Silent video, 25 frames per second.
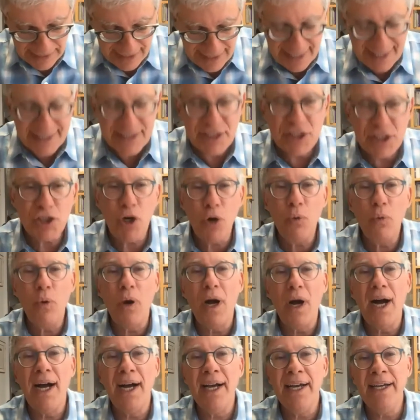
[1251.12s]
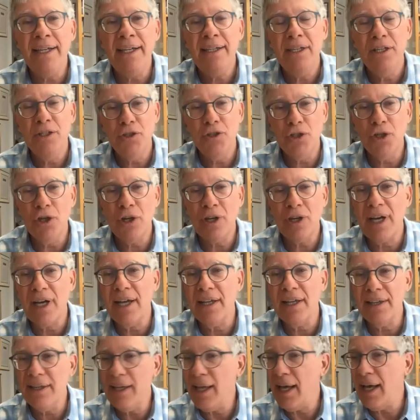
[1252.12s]
And so I took a
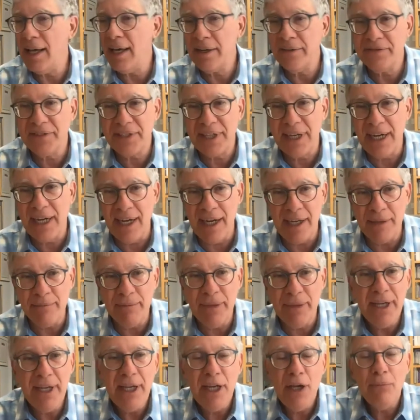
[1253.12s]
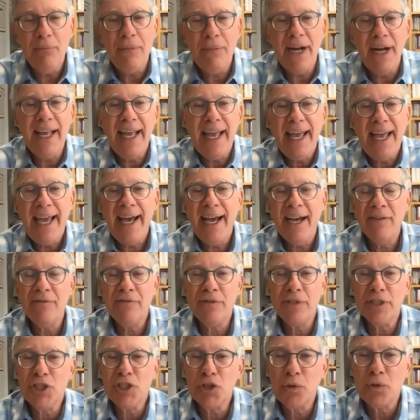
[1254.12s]
lot of time. My
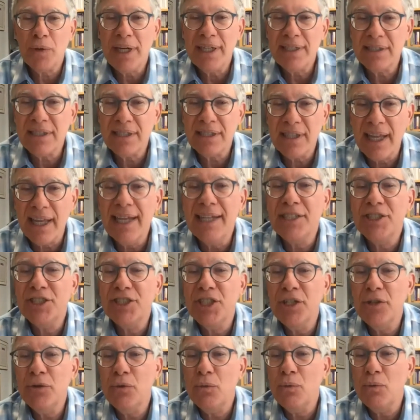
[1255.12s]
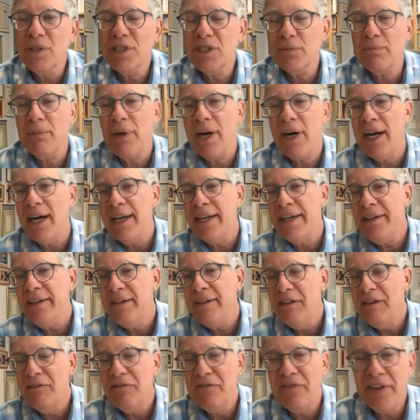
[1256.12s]
average translation was my
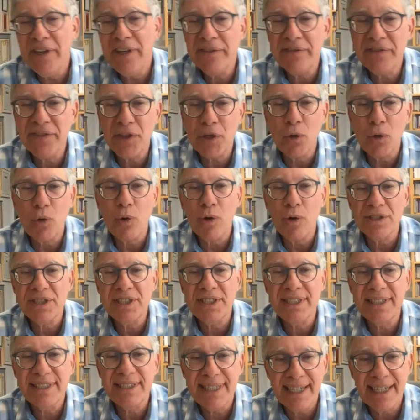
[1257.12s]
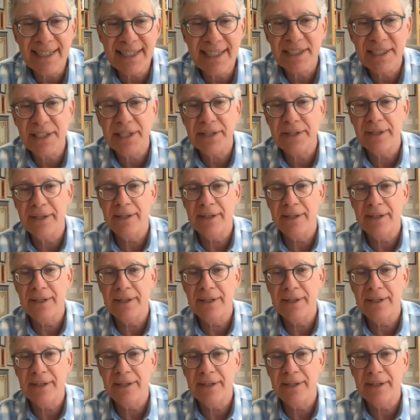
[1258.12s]
fifth or sixth